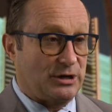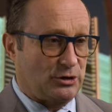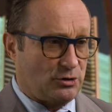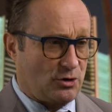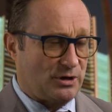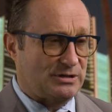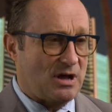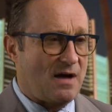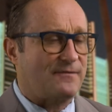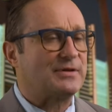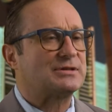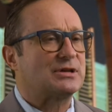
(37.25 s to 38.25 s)
attorney's
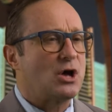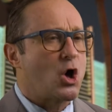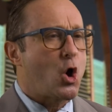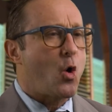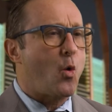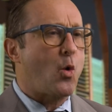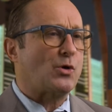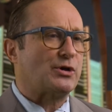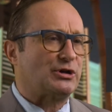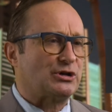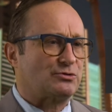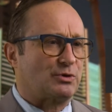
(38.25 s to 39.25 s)
office or the
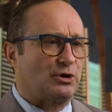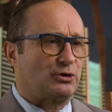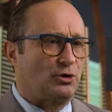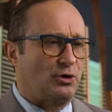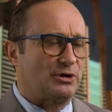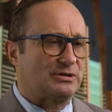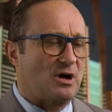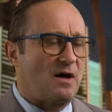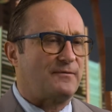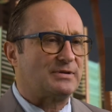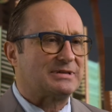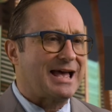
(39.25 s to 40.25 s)
district attorney's
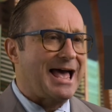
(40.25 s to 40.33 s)
office,